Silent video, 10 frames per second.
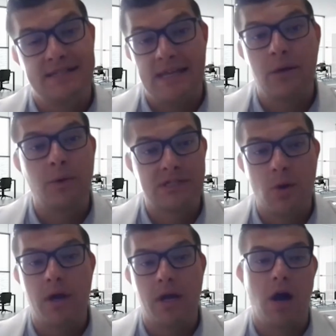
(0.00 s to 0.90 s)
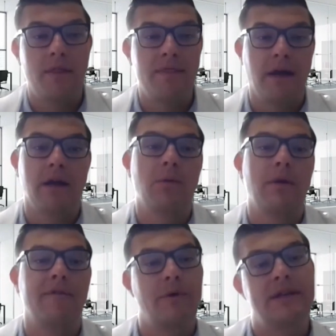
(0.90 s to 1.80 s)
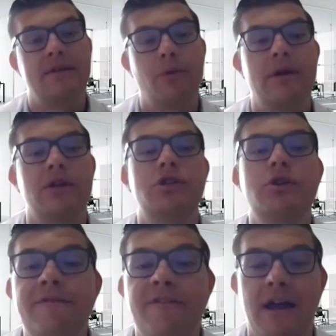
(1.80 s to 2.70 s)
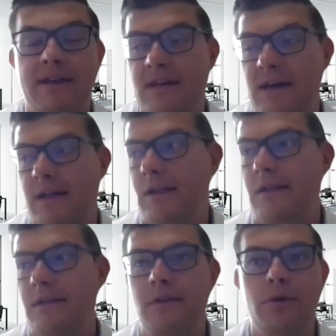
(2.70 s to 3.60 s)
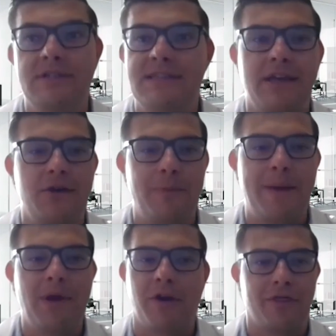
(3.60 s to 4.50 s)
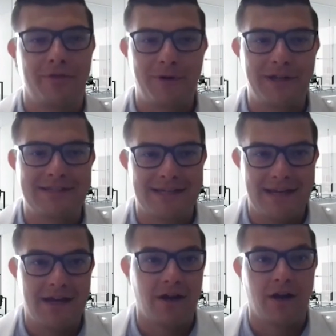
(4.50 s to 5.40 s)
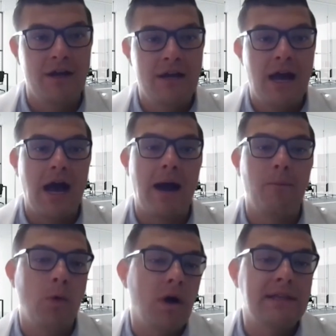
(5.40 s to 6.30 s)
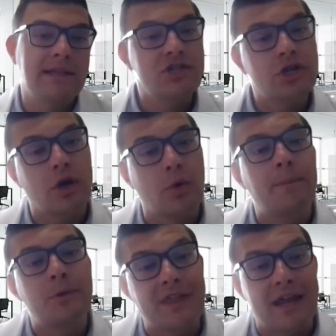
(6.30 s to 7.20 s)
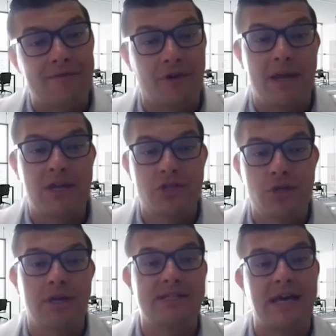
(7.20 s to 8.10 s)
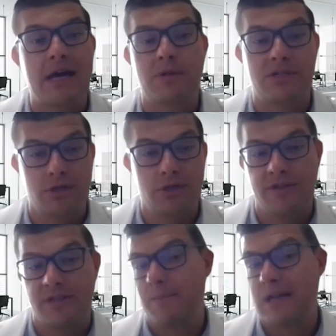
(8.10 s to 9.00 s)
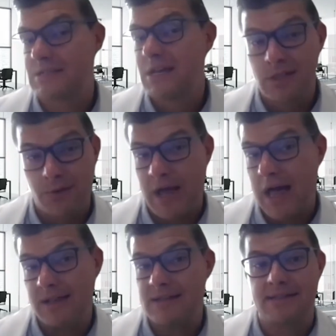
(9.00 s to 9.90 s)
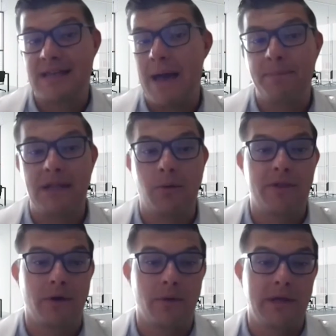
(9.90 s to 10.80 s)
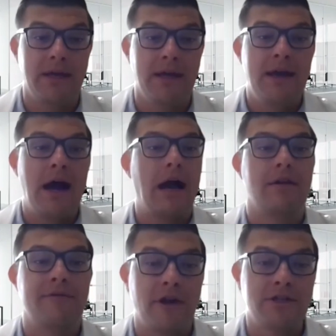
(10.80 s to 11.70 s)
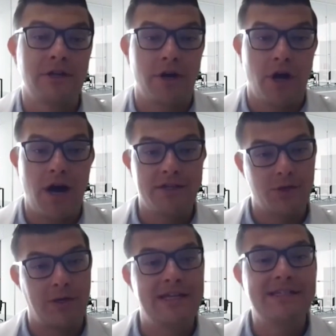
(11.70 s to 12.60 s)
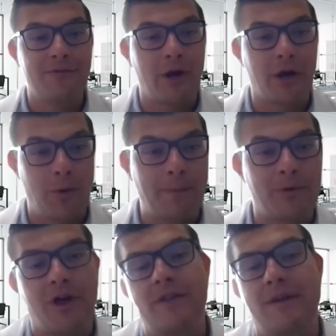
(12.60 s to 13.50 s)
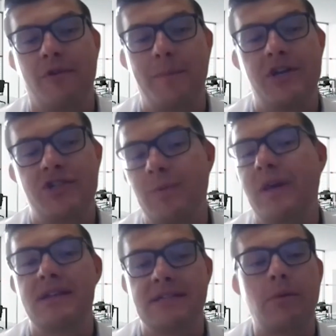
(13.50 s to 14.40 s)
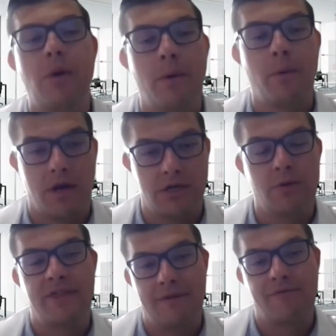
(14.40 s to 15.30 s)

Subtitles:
seeing what's going on there. And if we do find news that you maybe aren't thrilled to hear, well, at least you're equipped with that information. You can decide what to do with it, because the reality is it's happening whether we confront it or not. And so at least if we're equipped with all the information, we can decide what we want to do with that